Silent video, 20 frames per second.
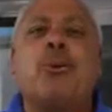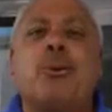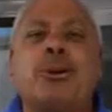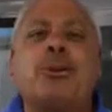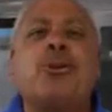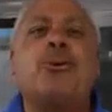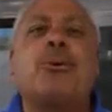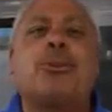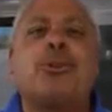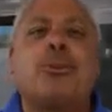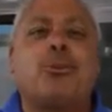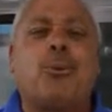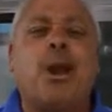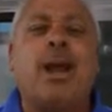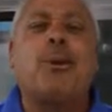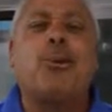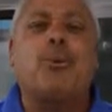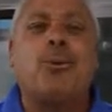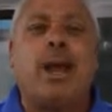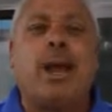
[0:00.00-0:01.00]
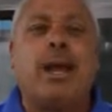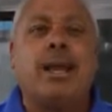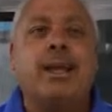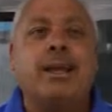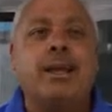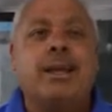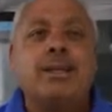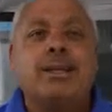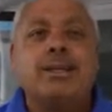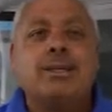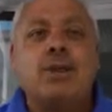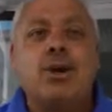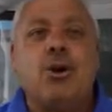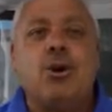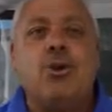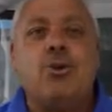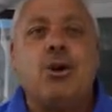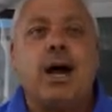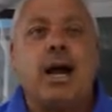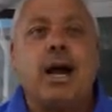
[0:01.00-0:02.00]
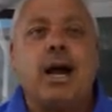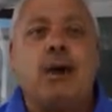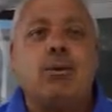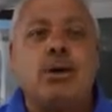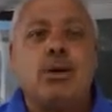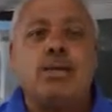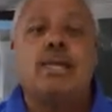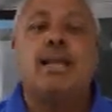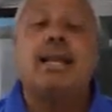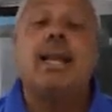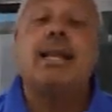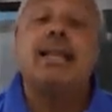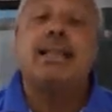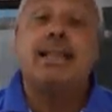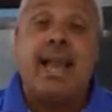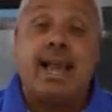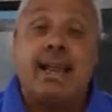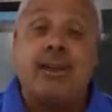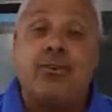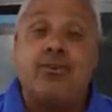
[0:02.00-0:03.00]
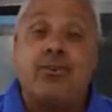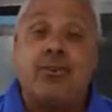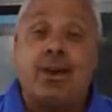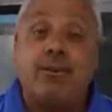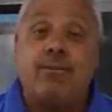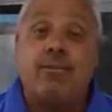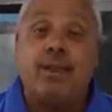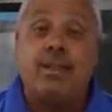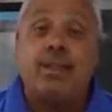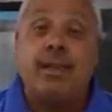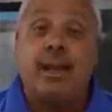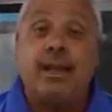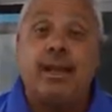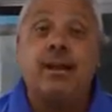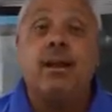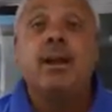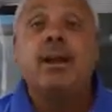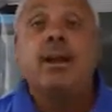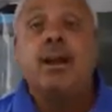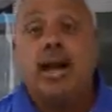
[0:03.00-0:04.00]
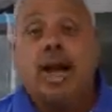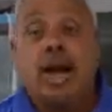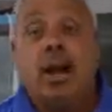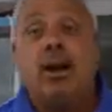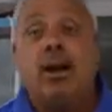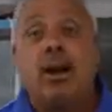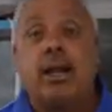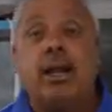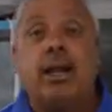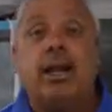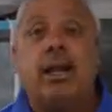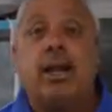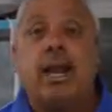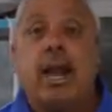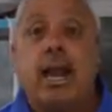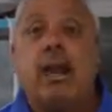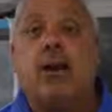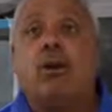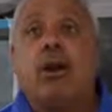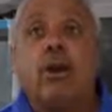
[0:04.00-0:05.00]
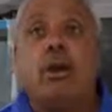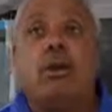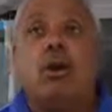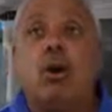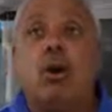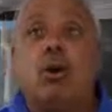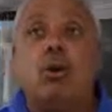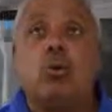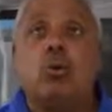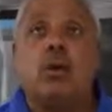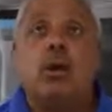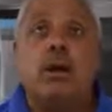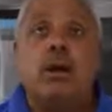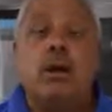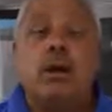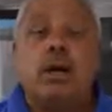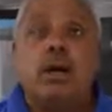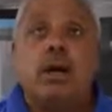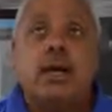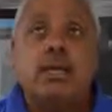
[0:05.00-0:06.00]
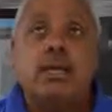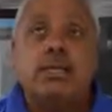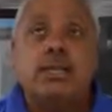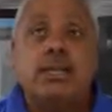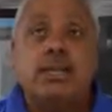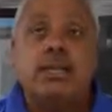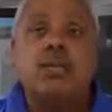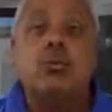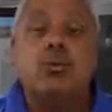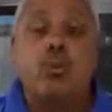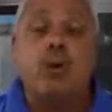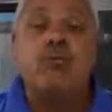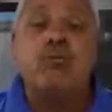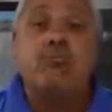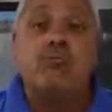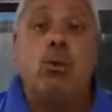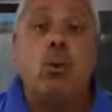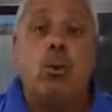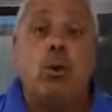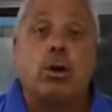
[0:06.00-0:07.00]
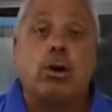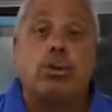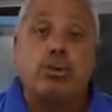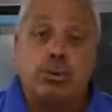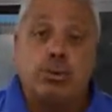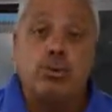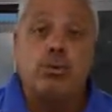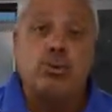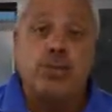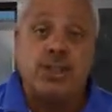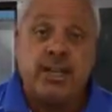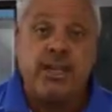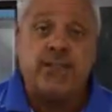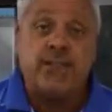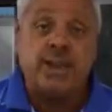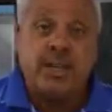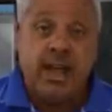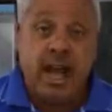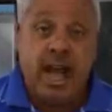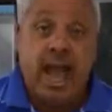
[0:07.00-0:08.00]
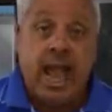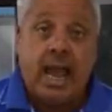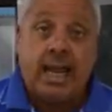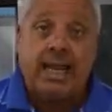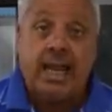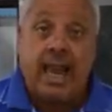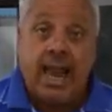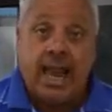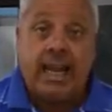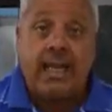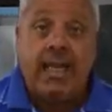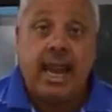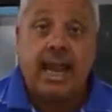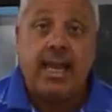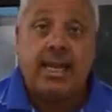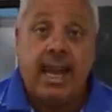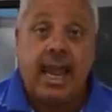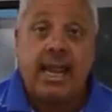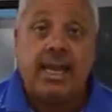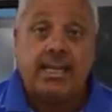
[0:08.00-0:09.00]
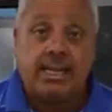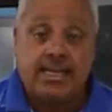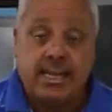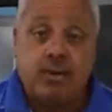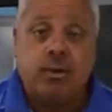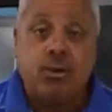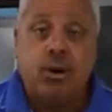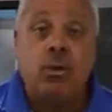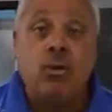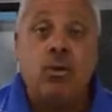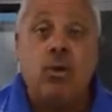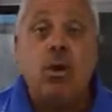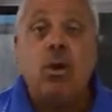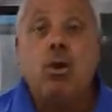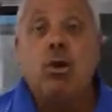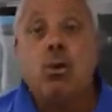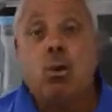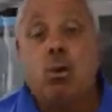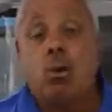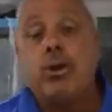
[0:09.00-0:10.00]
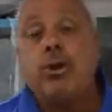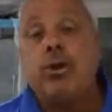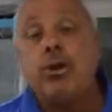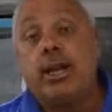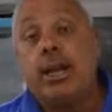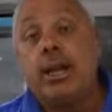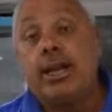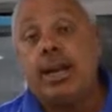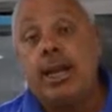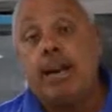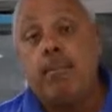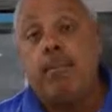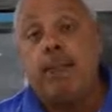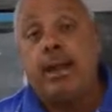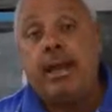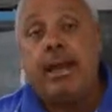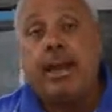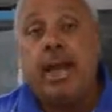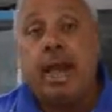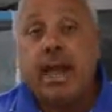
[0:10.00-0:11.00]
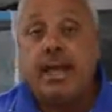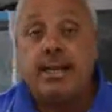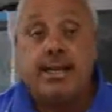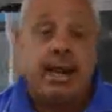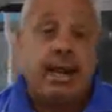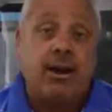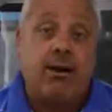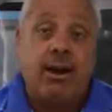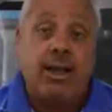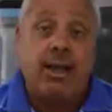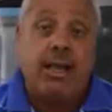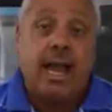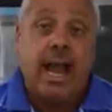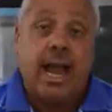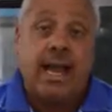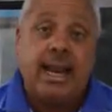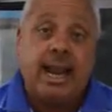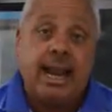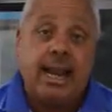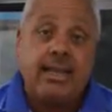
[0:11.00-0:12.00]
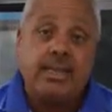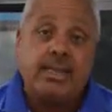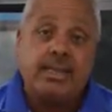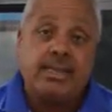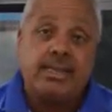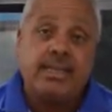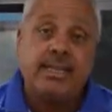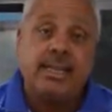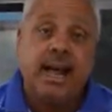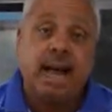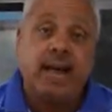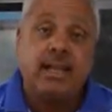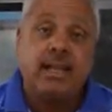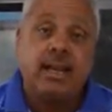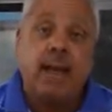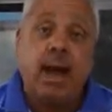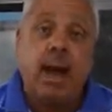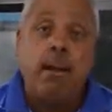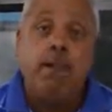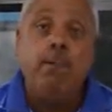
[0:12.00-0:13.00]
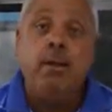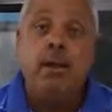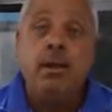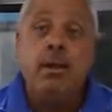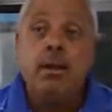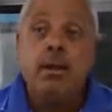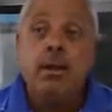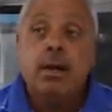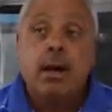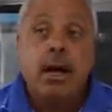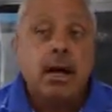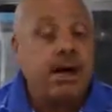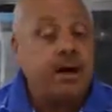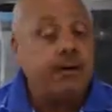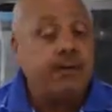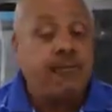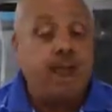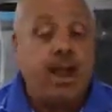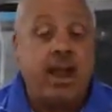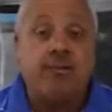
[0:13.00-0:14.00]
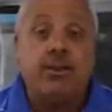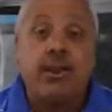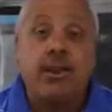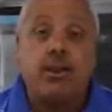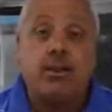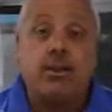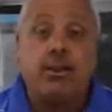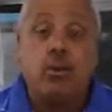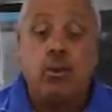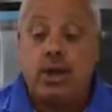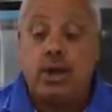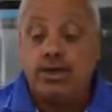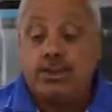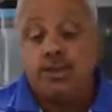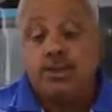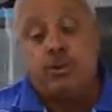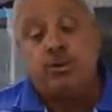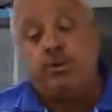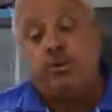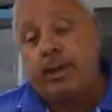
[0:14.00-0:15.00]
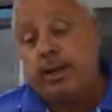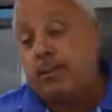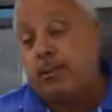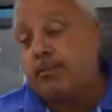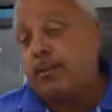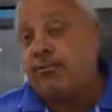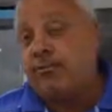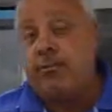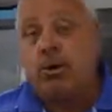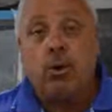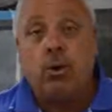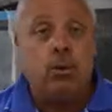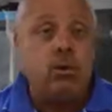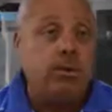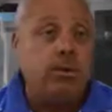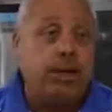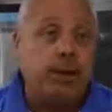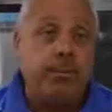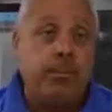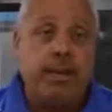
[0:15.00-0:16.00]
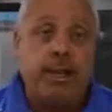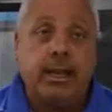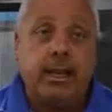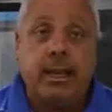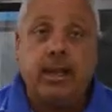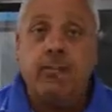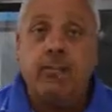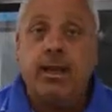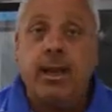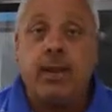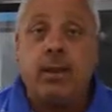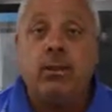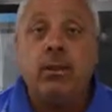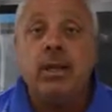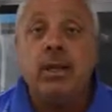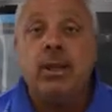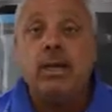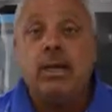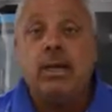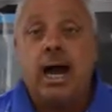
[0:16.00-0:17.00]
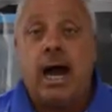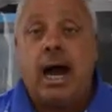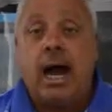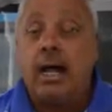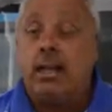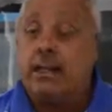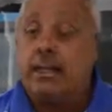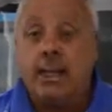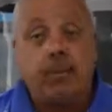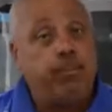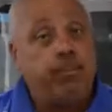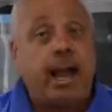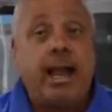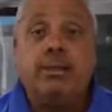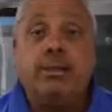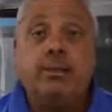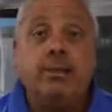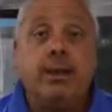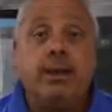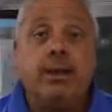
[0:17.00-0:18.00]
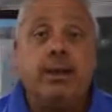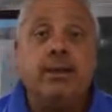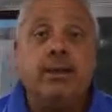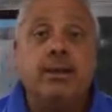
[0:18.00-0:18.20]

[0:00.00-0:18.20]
and do it the right way. So once again, thanks for everything. Eric, area code 614-279-8880, or you can get me at eric@haydocy.com. If you have any other questions, pick up the phone, give me an email. I'll get back to you.